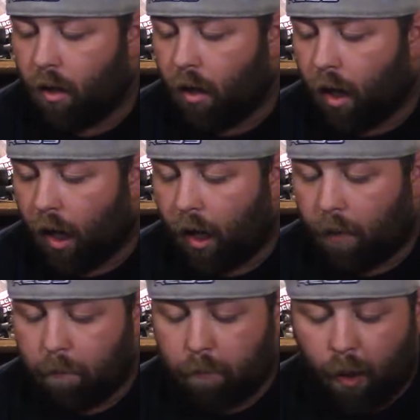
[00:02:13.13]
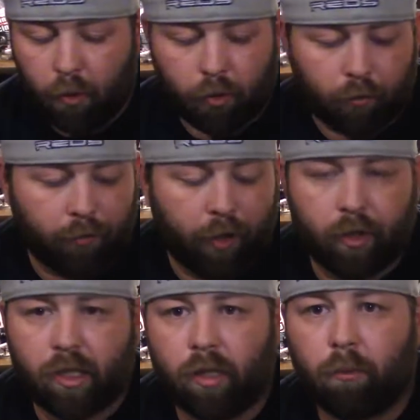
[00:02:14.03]
Both are very
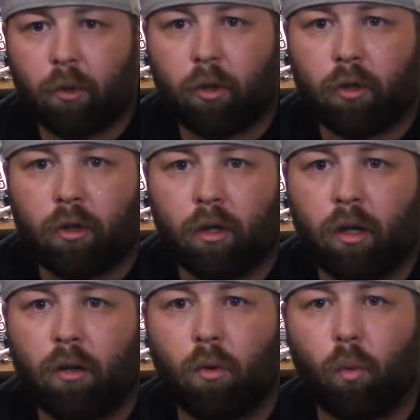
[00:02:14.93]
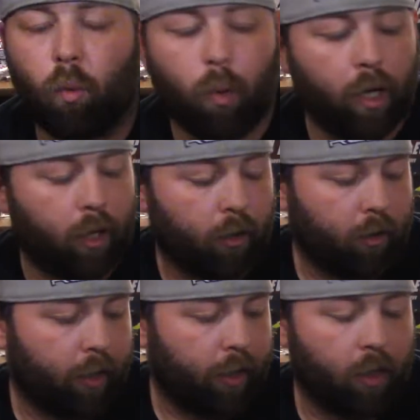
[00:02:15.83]
similar, where
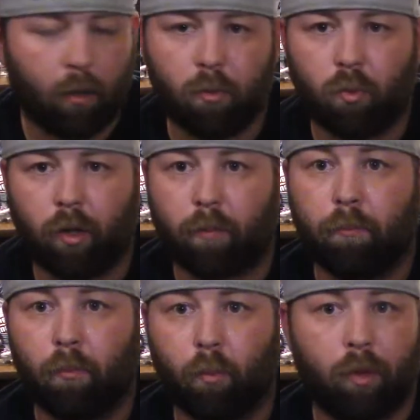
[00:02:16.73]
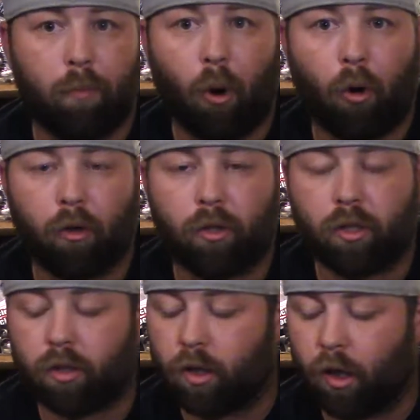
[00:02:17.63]
it comes with
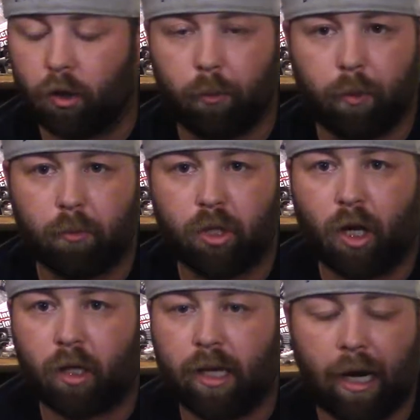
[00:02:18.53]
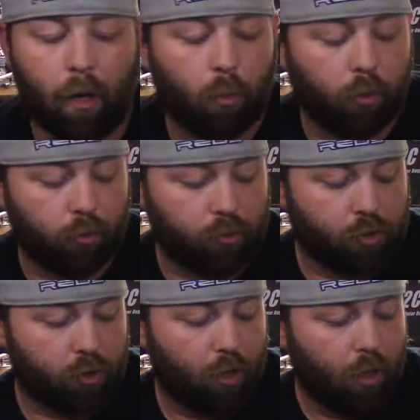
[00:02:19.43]
parts, the aluminum shock
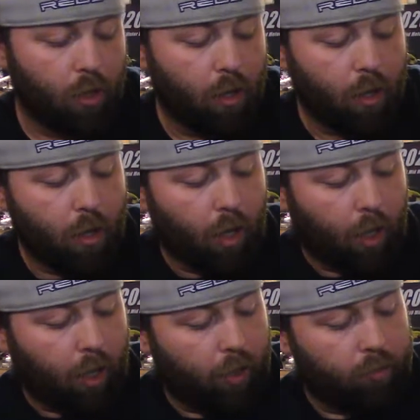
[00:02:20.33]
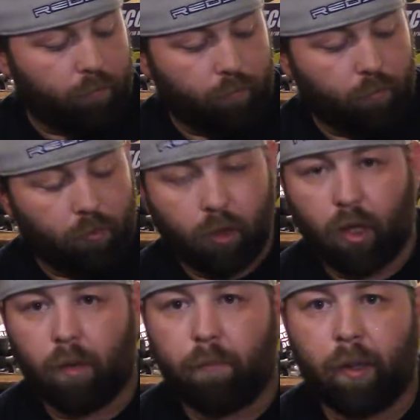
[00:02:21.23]
towers,
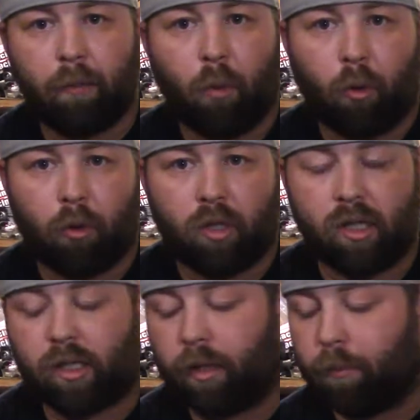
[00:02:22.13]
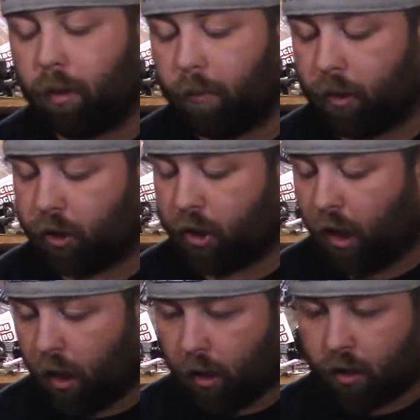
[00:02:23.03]
the big bore 16mm
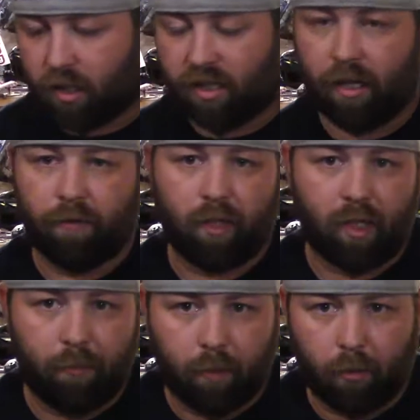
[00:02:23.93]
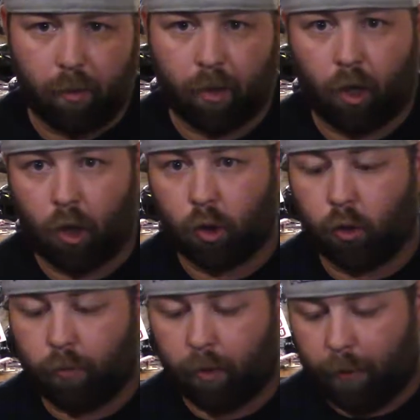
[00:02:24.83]
shocks, 17mm
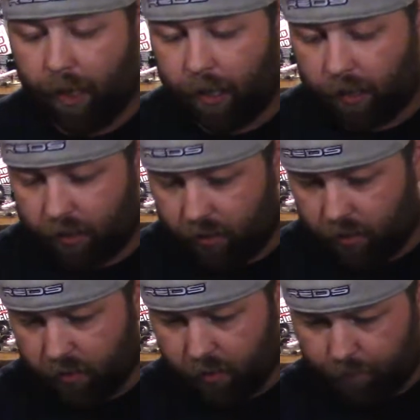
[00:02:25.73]
aluminum hexes,